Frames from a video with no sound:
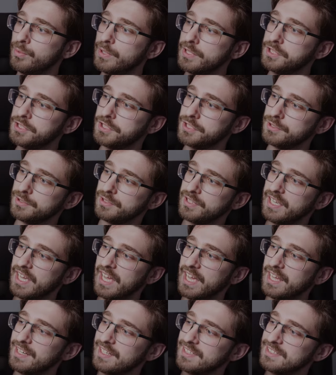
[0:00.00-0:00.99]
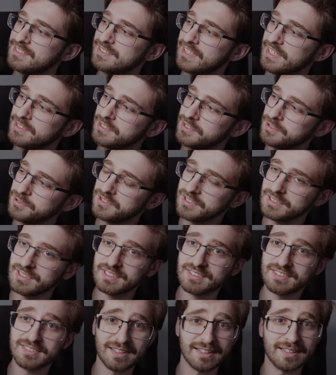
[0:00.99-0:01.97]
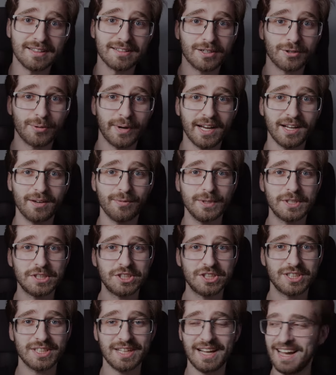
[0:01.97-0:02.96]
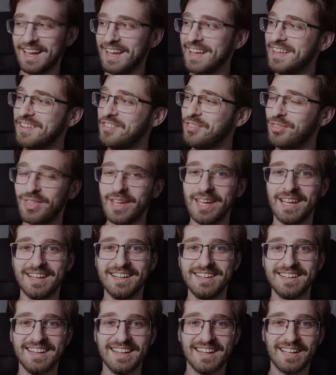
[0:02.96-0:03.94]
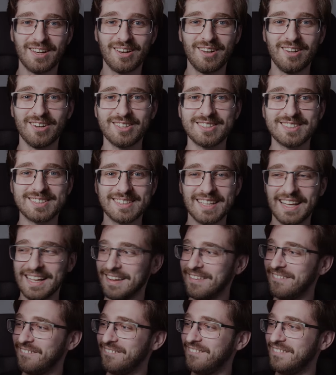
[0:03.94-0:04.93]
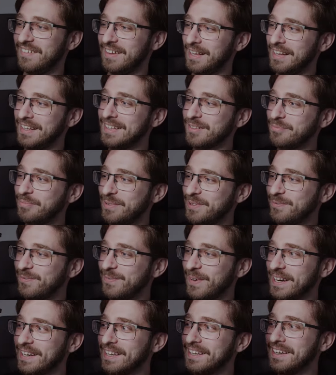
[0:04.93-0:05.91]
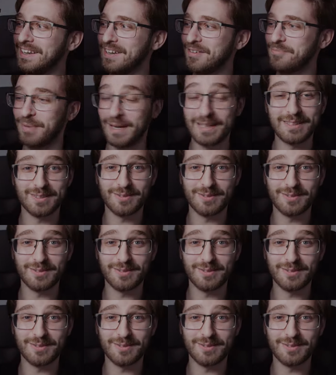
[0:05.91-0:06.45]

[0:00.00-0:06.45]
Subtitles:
which you can extend using this little crank, which I think looks a little bit funny, but